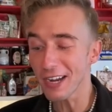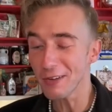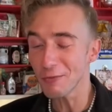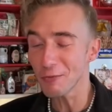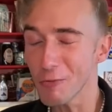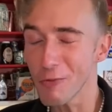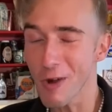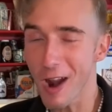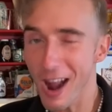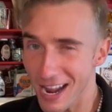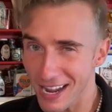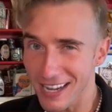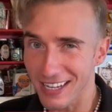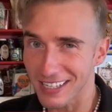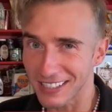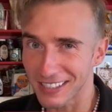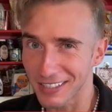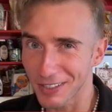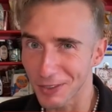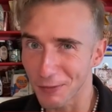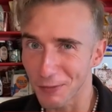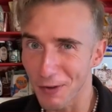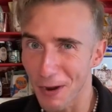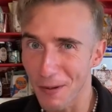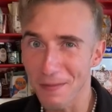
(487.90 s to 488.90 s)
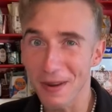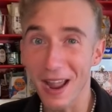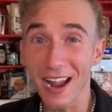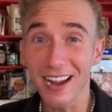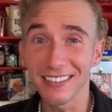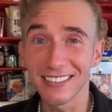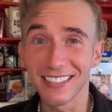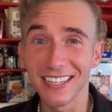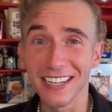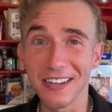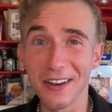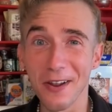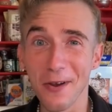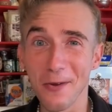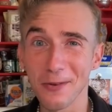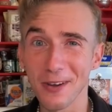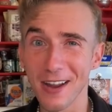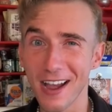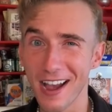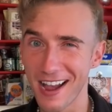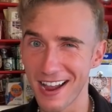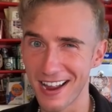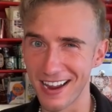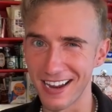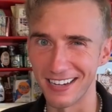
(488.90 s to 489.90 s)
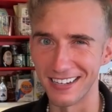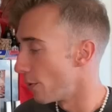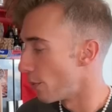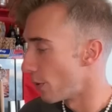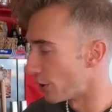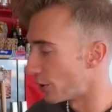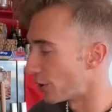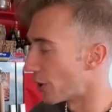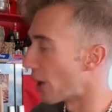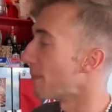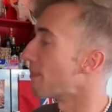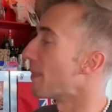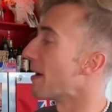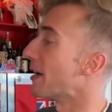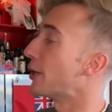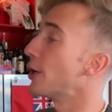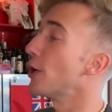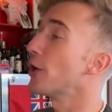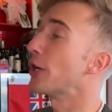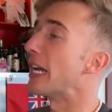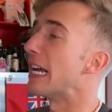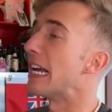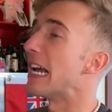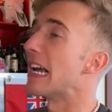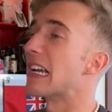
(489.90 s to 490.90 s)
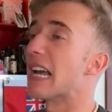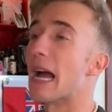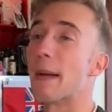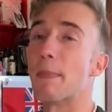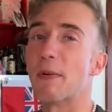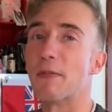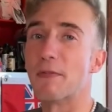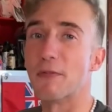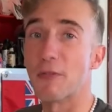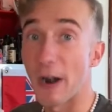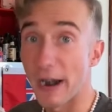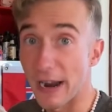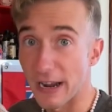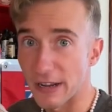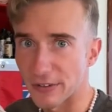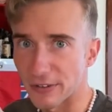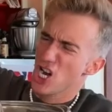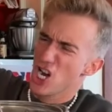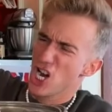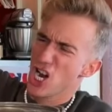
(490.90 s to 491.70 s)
rice from 1909. We start by cooking a cup of rice.